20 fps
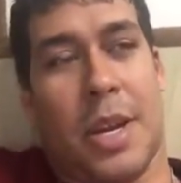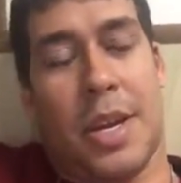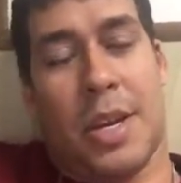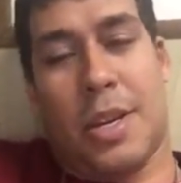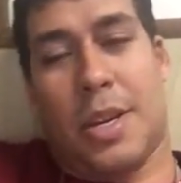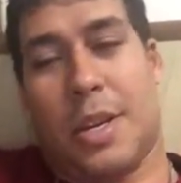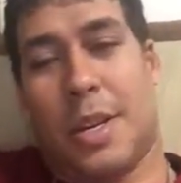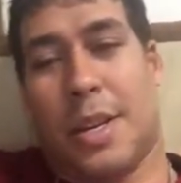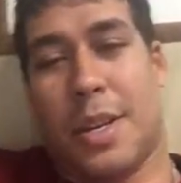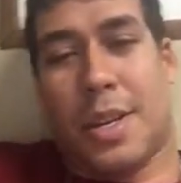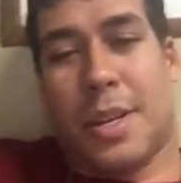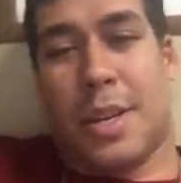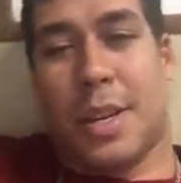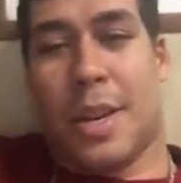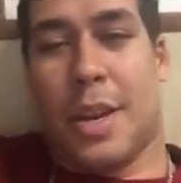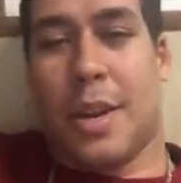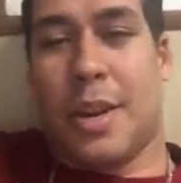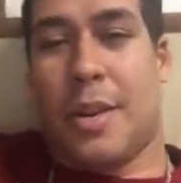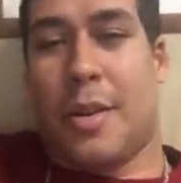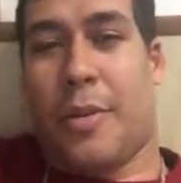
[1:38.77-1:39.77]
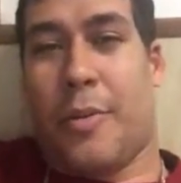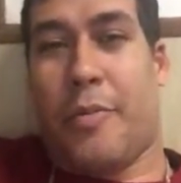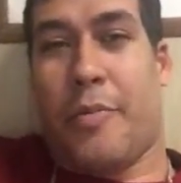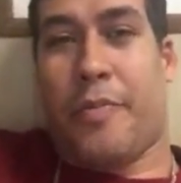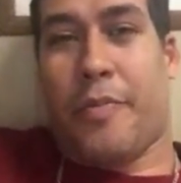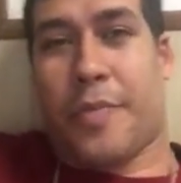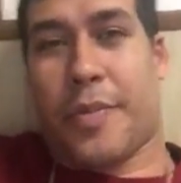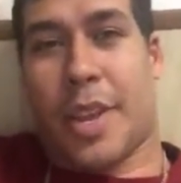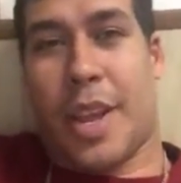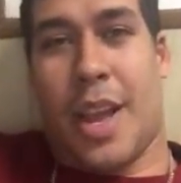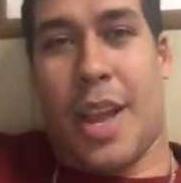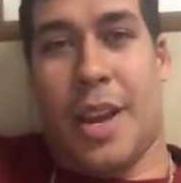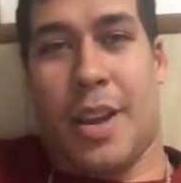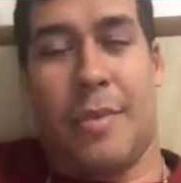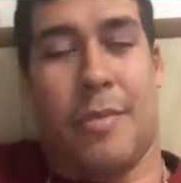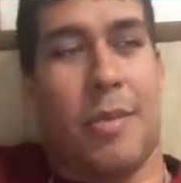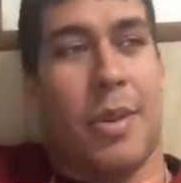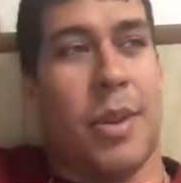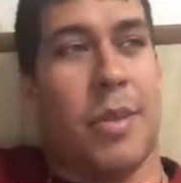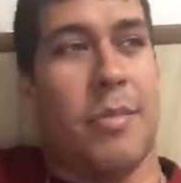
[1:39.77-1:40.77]
she just didn't know how to
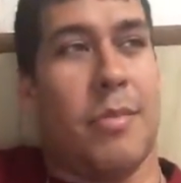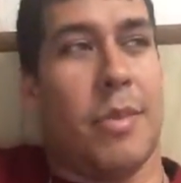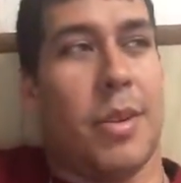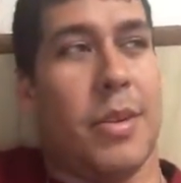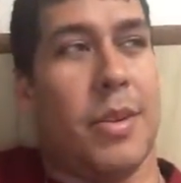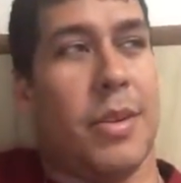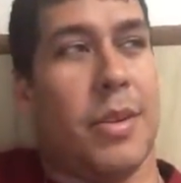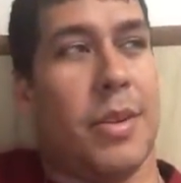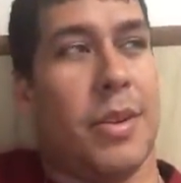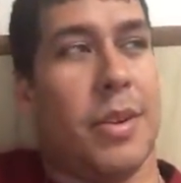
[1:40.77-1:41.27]
be a mother,